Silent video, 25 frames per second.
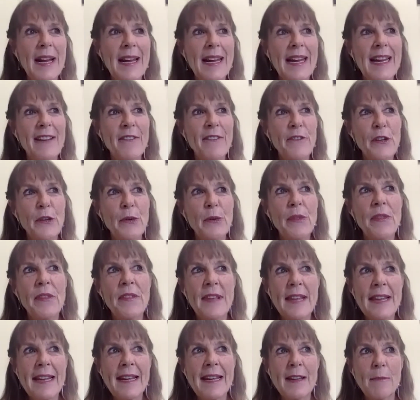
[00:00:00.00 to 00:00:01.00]
if you
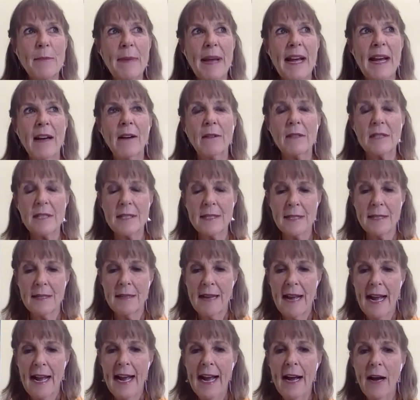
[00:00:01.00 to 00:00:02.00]
think about
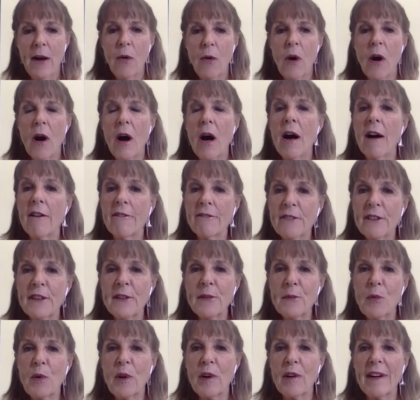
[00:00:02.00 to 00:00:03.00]
how
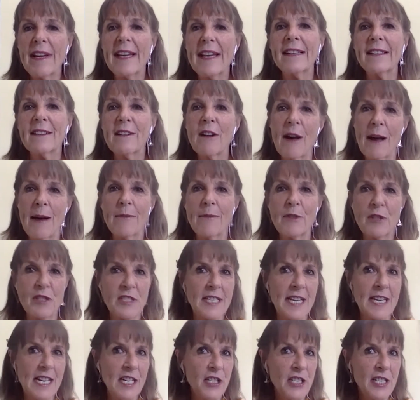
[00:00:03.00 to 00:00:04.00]
often we're in
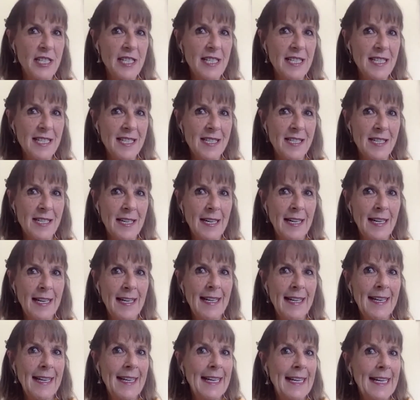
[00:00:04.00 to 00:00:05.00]
conversations,
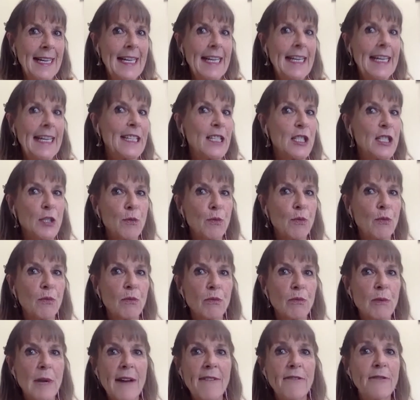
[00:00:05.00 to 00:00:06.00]
it's
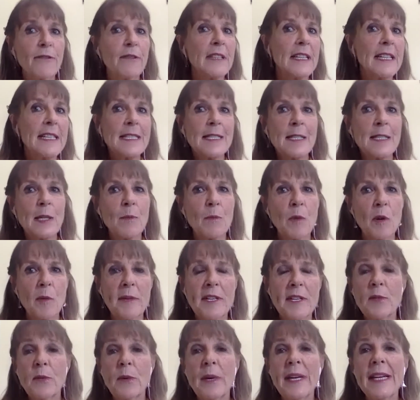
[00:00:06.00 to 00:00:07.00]
roughly somewhere
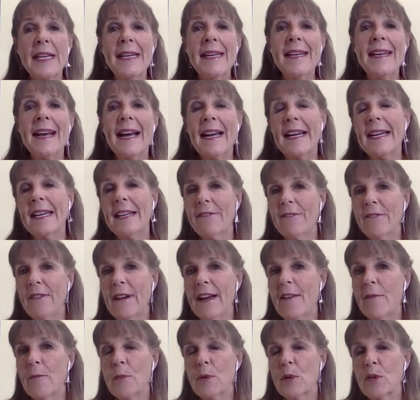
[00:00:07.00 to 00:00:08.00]
between
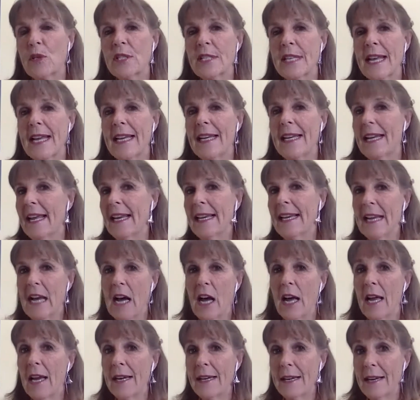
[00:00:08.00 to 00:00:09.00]
95% and
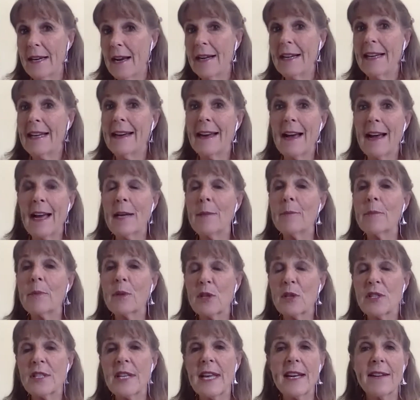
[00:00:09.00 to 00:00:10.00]

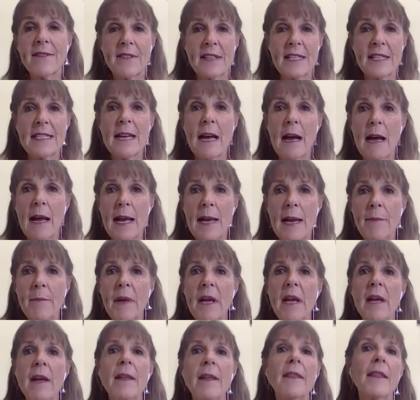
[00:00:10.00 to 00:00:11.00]
99% of the
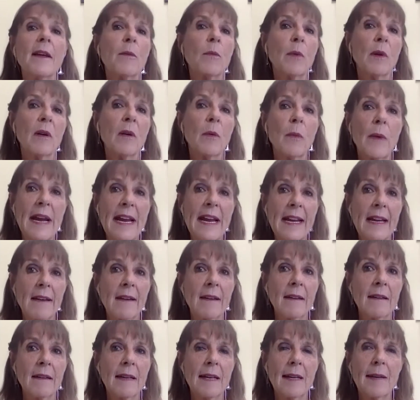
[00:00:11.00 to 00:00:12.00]
time that we're awake,
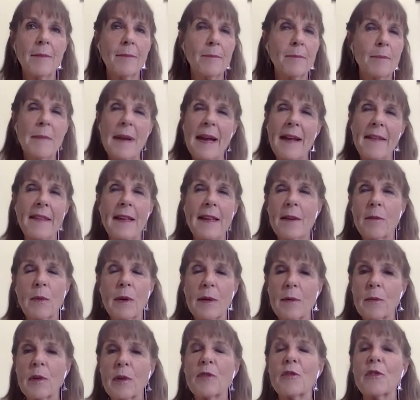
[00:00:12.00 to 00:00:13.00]
and then
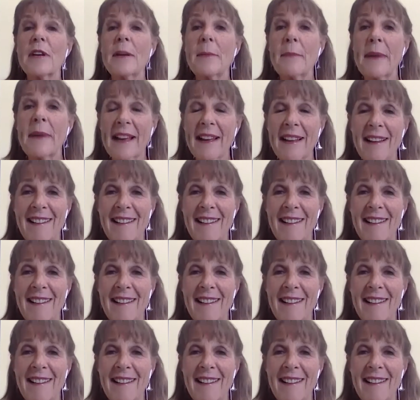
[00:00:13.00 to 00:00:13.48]
when we're dreaming.